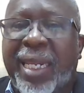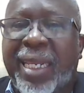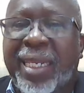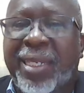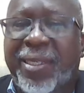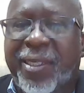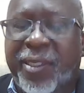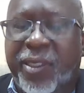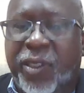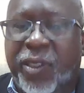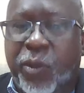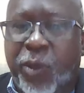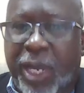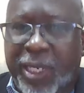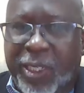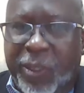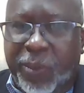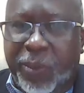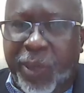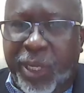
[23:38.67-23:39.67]
least
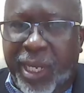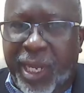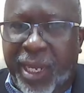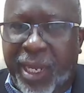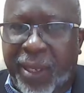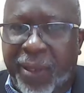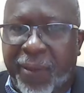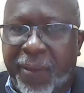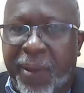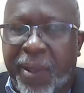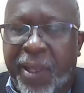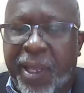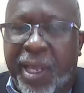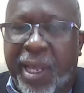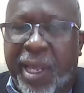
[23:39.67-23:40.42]
twice per year,